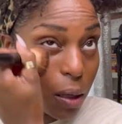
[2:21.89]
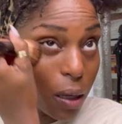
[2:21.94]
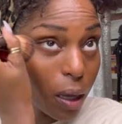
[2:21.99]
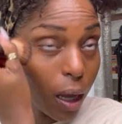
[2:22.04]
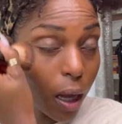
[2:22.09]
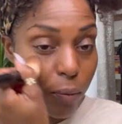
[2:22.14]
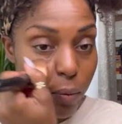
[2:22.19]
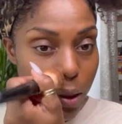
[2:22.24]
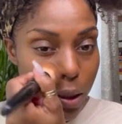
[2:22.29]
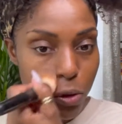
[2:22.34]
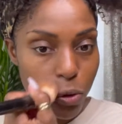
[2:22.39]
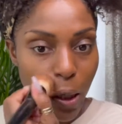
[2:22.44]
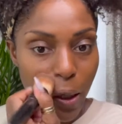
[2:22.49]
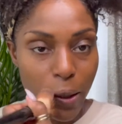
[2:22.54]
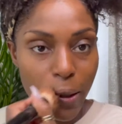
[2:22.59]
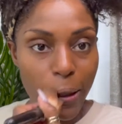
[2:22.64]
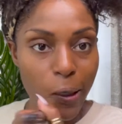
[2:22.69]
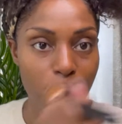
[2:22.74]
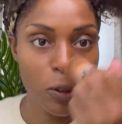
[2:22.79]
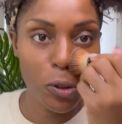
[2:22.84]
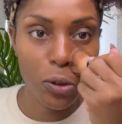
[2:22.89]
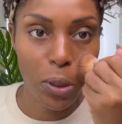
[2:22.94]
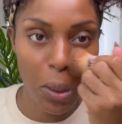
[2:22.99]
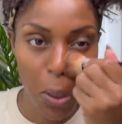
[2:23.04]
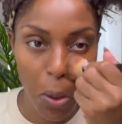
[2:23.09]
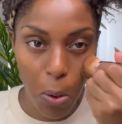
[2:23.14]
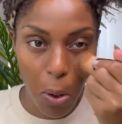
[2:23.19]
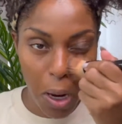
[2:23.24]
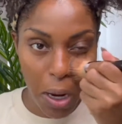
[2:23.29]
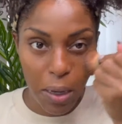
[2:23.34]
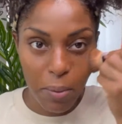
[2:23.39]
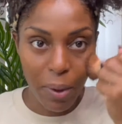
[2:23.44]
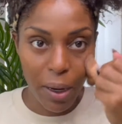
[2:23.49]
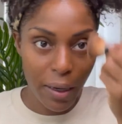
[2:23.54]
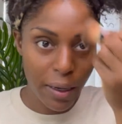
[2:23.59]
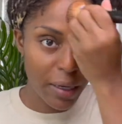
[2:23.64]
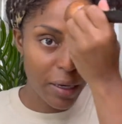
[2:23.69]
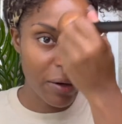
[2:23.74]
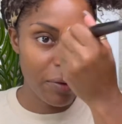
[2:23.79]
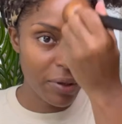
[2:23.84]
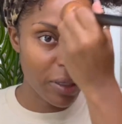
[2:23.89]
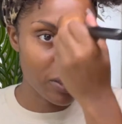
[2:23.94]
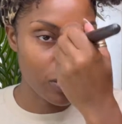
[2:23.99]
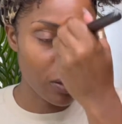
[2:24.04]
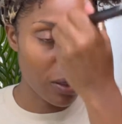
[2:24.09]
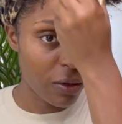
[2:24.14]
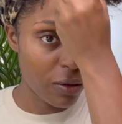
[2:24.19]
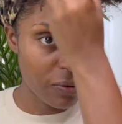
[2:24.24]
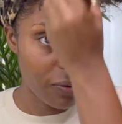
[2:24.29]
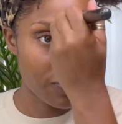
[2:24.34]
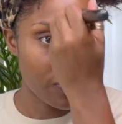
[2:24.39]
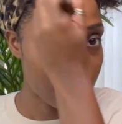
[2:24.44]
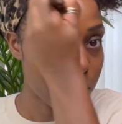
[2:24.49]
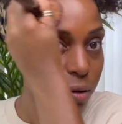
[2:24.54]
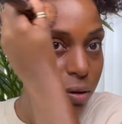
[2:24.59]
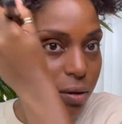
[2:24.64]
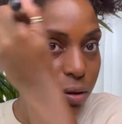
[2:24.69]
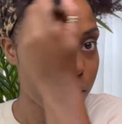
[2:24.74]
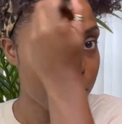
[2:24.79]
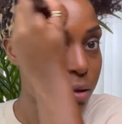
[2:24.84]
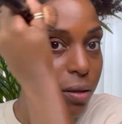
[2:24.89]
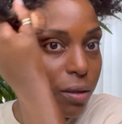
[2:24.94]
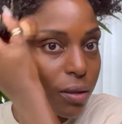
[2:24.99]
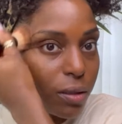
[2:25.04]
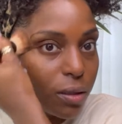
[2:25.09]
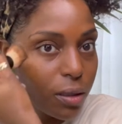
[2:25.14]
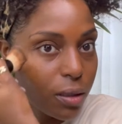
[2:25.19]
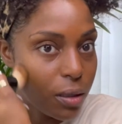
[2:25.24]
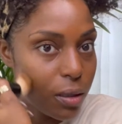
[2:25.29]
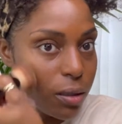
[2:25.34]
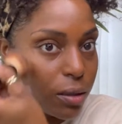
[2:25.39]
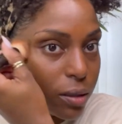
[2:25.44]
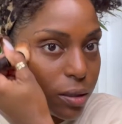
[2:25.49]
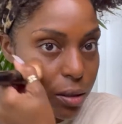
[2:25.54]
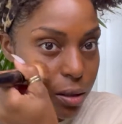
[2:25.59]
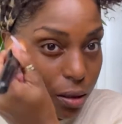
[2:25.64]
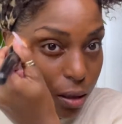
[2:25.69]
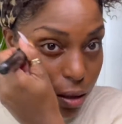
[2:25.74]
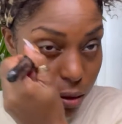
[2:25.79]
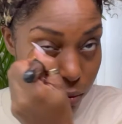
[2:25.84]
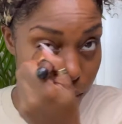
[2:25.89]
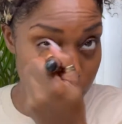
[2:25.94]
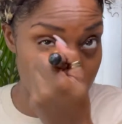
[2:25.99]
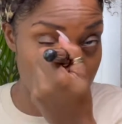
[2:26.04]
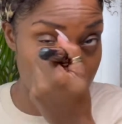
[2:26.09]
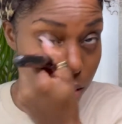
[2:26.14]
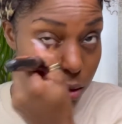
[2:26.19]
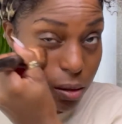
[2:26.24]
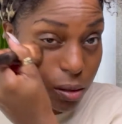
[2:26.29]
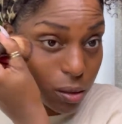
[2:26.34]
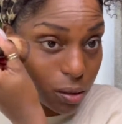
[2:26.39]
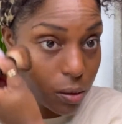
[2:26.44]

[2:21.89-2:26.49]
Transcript: I really try to concentrate on my areas of discoloration.